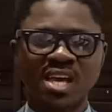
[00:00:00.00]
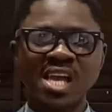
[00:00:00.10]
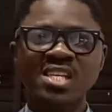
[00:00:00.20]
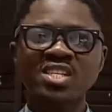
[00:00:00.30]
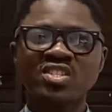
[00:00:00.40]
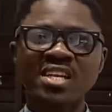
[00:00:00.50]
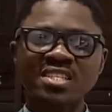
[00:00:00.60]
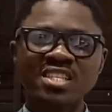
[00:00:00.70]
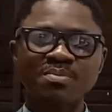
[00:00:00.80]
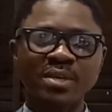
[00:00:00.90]
It
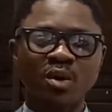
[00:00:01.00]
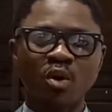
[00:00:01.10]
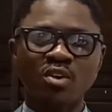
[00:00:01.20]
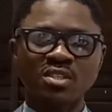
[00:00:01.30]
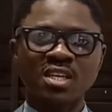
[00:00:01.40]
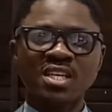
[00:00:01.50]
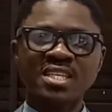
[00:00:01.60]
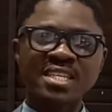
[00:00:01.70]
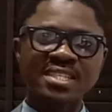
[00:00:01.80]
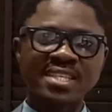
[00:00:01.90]
changes because
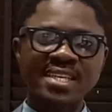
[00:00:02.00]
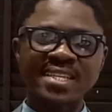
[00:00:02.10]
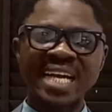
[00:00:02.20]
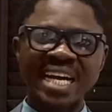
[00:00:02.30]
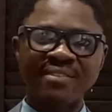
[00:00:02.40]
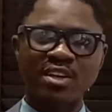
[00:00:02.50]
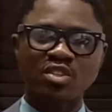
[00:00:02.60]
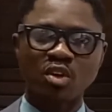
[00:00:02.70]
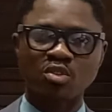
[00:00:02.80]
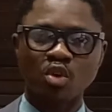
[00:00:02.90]
it's either
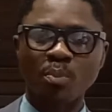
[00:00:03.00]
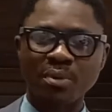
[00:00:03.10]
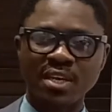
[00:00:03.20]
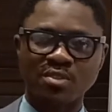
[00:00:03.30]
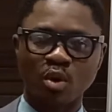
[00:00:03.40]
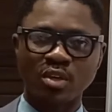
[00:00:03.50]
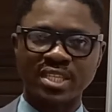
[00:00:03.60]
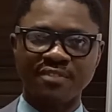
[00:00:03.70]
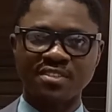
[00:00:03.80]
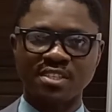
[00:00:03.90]
revaluation surplus or
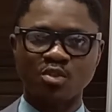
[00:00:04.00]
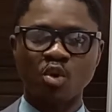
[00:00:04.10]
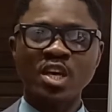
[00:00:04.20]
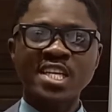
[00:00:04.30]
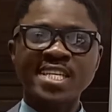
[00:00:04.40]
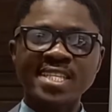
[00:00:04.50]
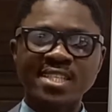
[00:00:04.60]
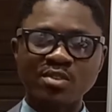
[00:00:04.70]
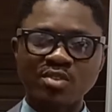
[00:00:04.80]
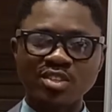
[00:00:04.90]
deficit. So in a
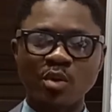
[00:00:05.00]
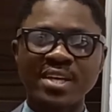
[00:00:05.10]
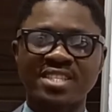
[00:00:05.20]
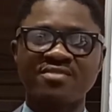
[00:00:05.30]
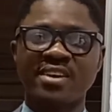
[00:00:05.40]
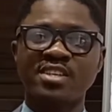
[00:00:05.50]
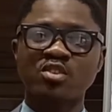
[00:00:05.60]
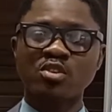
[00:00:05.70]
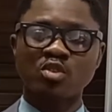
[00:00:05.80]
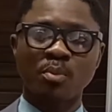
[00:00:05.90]
situation where it's revaluation
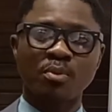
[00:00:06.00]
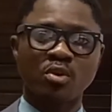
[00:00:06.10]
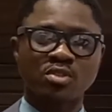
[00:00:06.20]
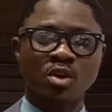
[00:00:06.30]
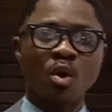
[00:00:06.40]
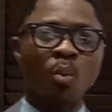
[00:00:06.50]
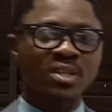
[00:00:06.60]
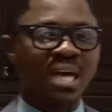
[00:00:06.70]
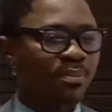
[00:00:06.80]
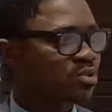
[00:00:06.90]
surplus, what
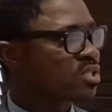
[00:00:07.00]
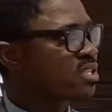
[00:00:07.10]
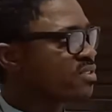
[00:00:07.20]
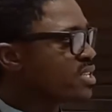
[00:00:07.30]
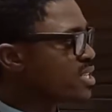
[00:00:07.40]
happens to